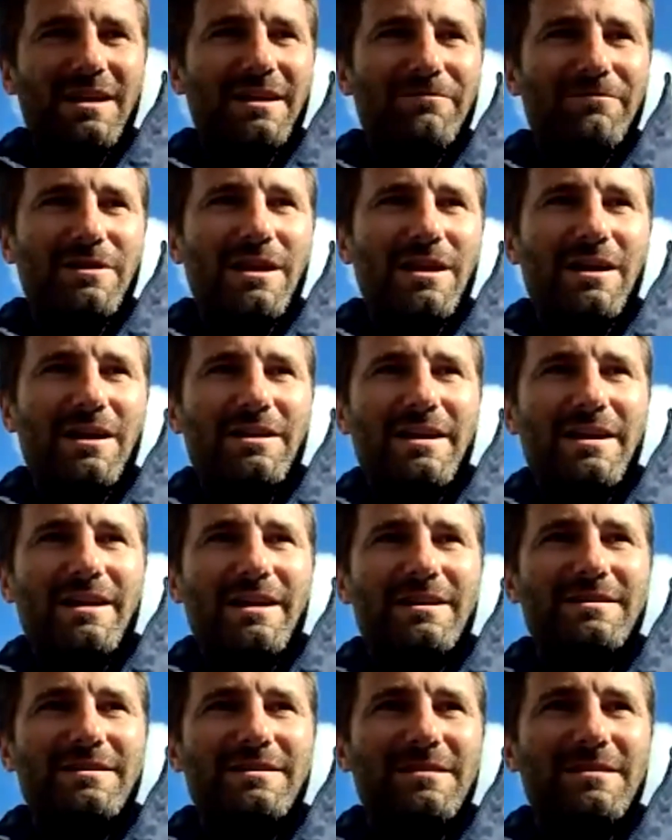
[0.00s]
every now and
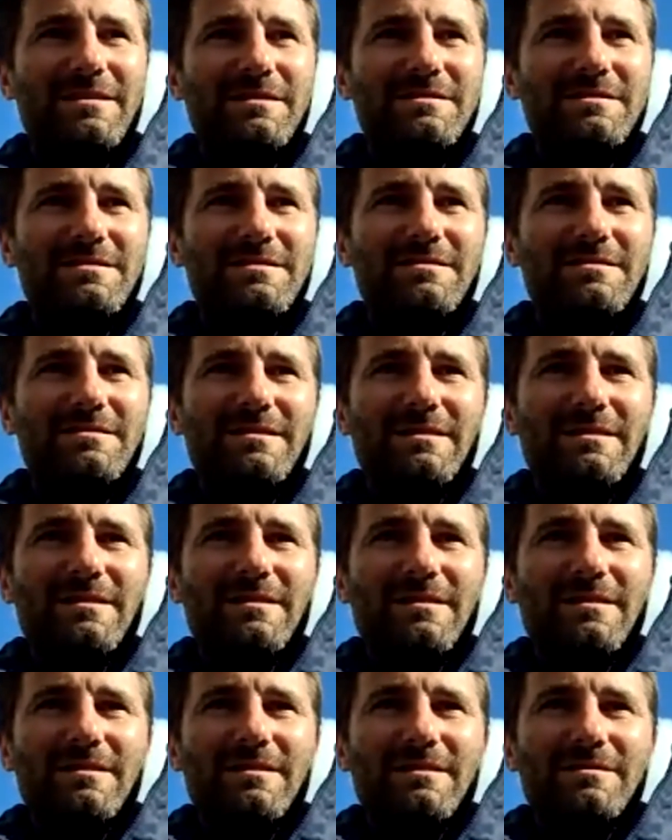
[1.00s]
again it does
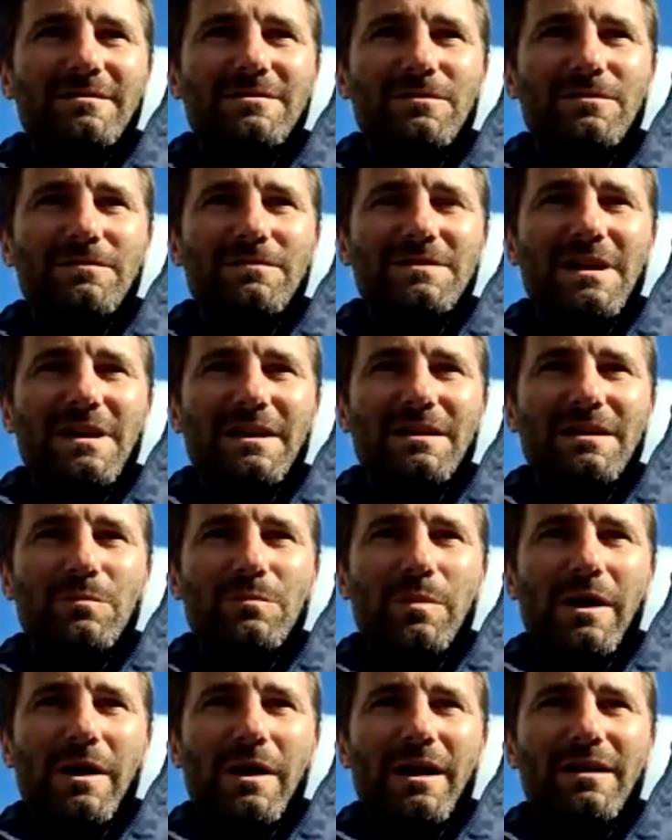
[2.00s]
sort of take you
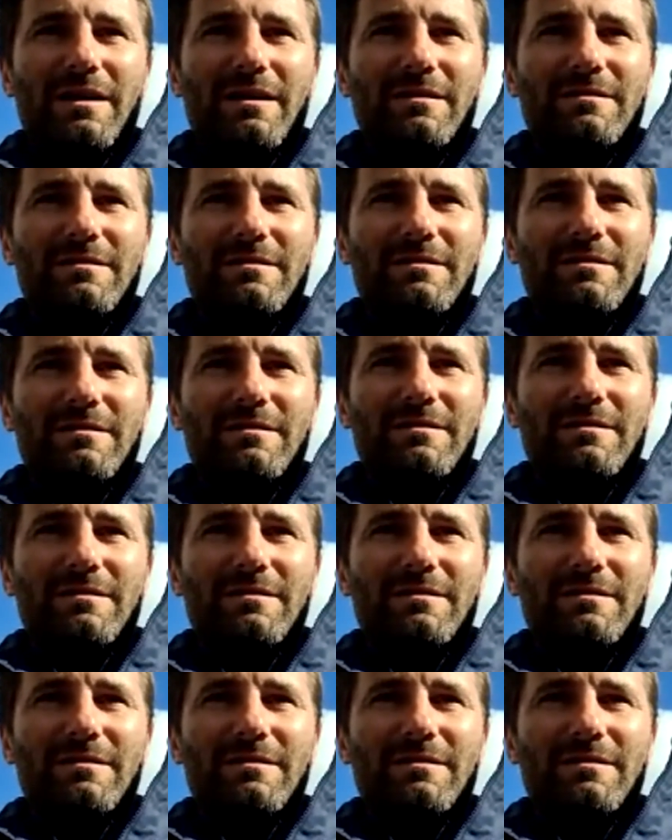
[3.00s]
back, and